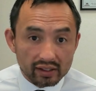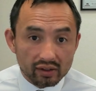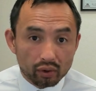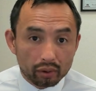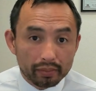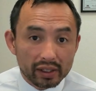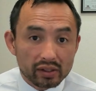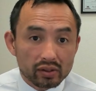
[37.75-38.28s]
or
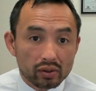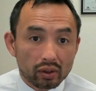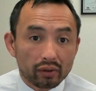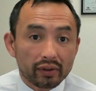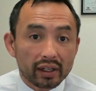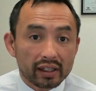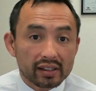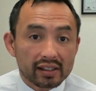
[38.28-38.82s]
be
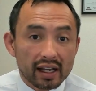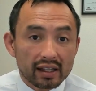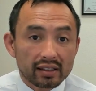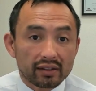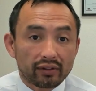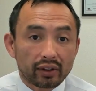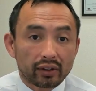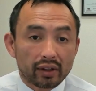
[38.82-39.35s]
serving a sentence
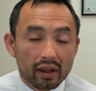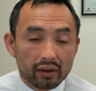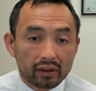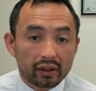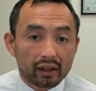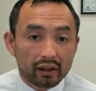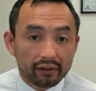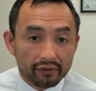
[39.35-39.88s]
for another
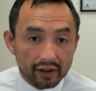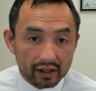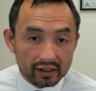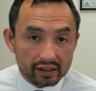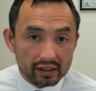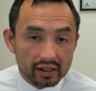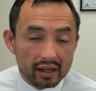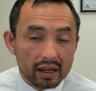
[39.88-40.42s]
offense.